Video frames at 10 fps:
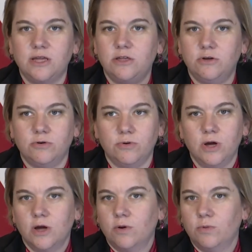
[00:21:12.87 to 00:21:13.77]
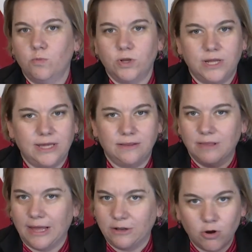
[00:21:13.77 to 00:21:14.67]
You would
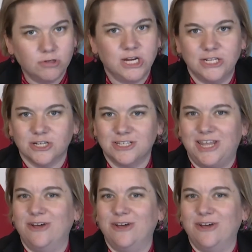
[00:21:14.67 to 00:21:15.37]
no changes.